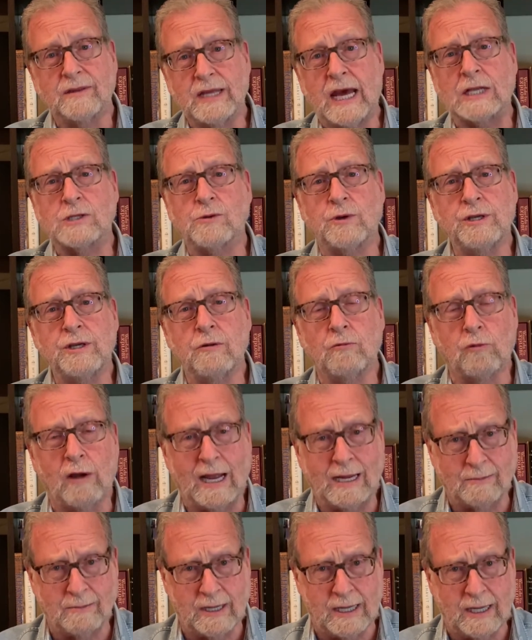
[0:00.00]
that's when you
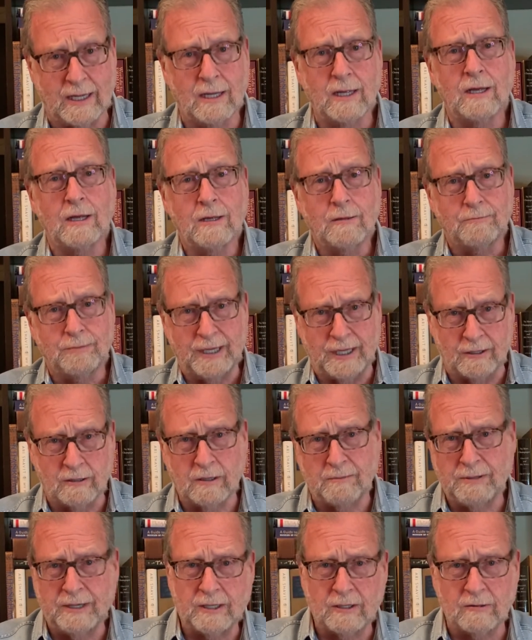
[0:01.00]
write me,
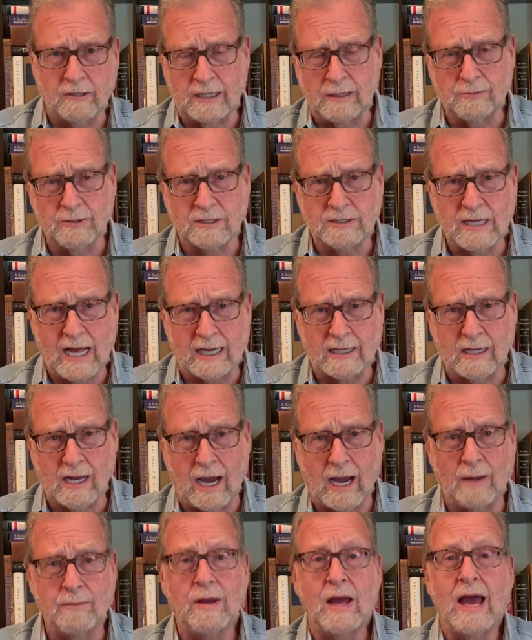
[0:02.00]

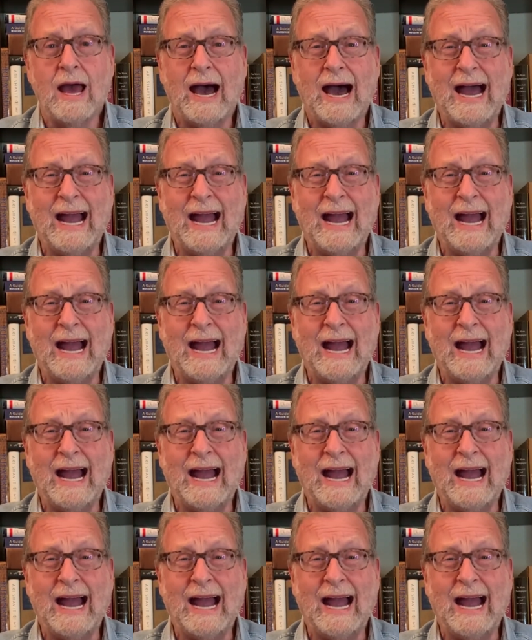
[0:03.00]
peter@petergreenberg.com.